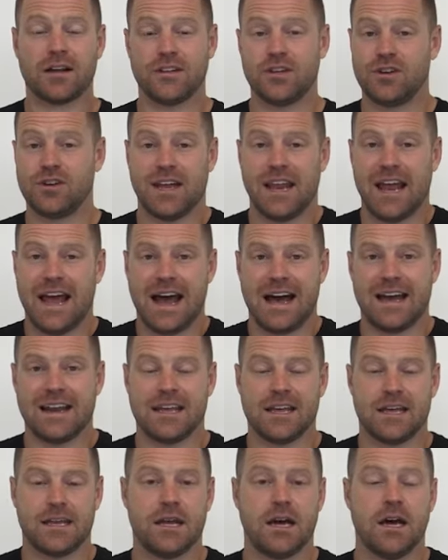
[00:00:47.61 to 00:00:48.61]
You could add
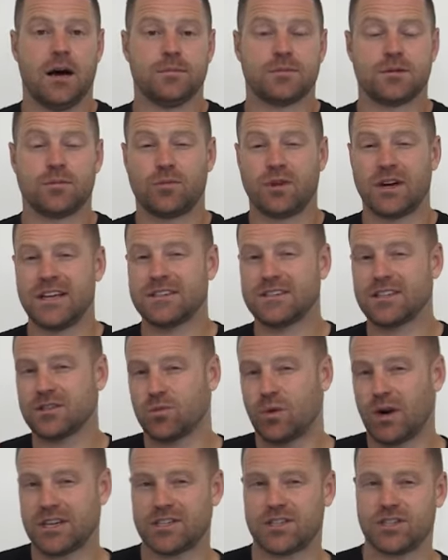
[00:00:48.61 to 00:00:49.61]
in some raisins,
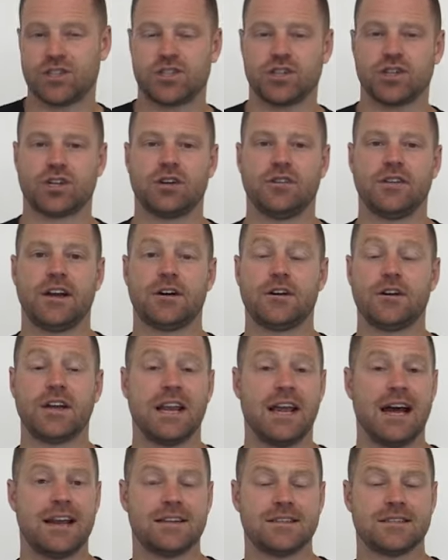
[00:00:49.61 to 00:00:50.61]
watch the sugar there. You could
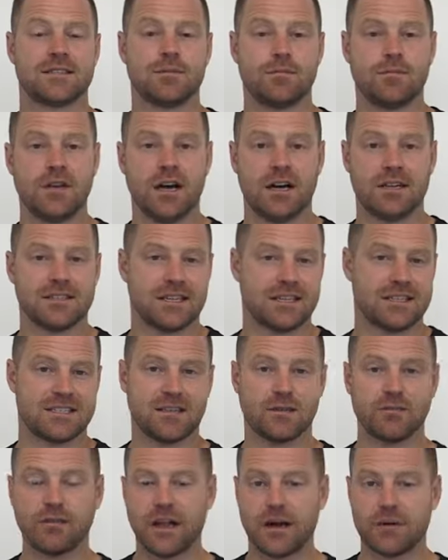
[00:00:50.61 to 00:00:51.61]
add in some nuts like
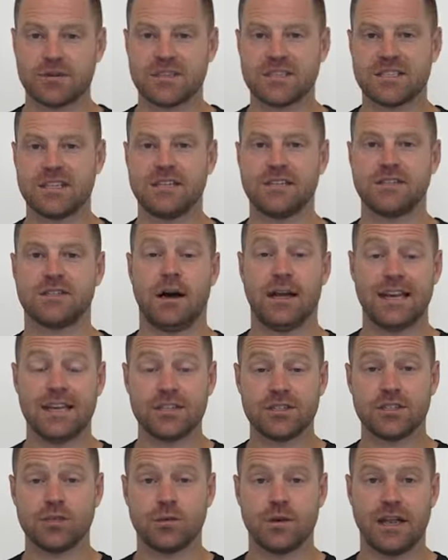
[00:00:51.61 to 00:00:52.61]
sunflower seeds
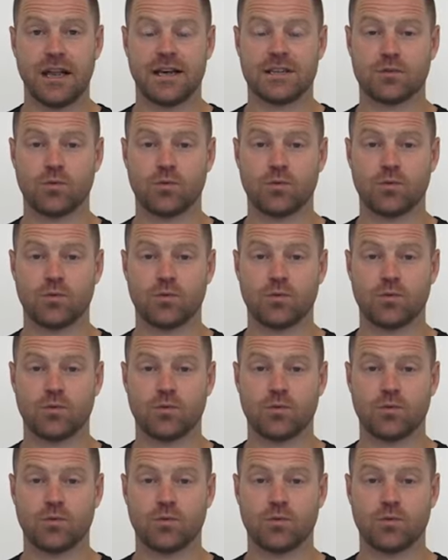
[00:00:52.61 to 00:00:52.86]
into it as